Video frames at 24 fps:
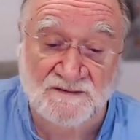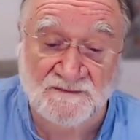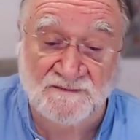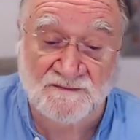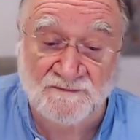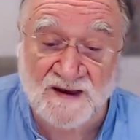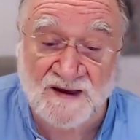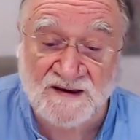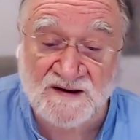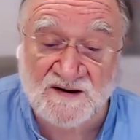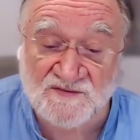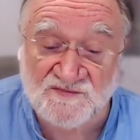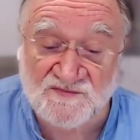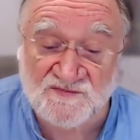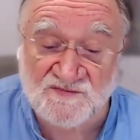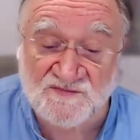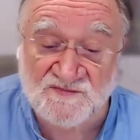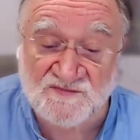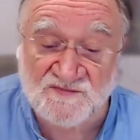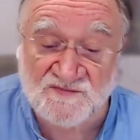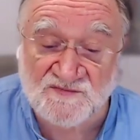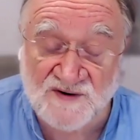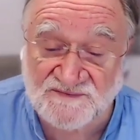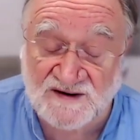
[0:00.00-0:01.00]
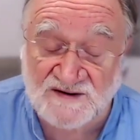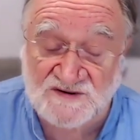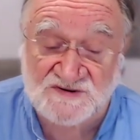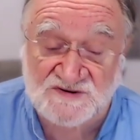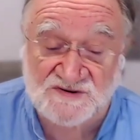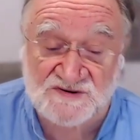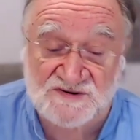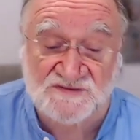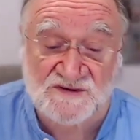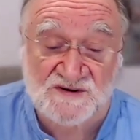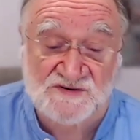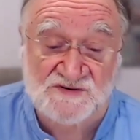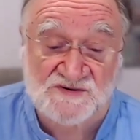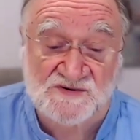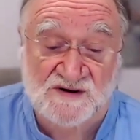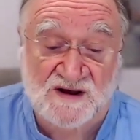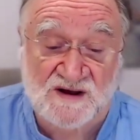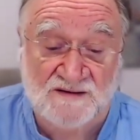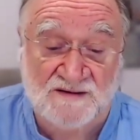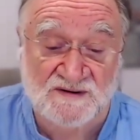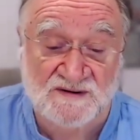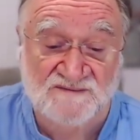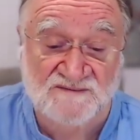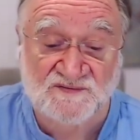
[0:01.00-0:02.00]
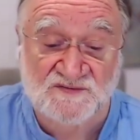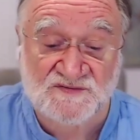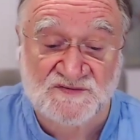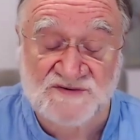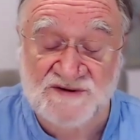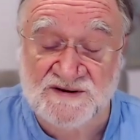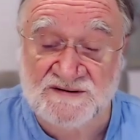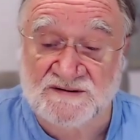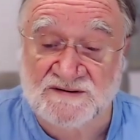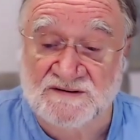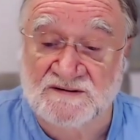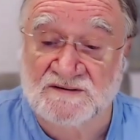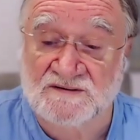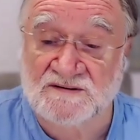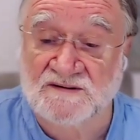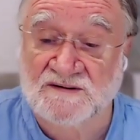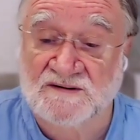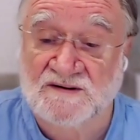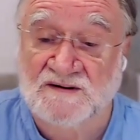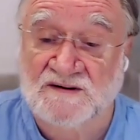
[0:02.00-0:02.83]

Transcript: make a reservation that you're coming for dinner.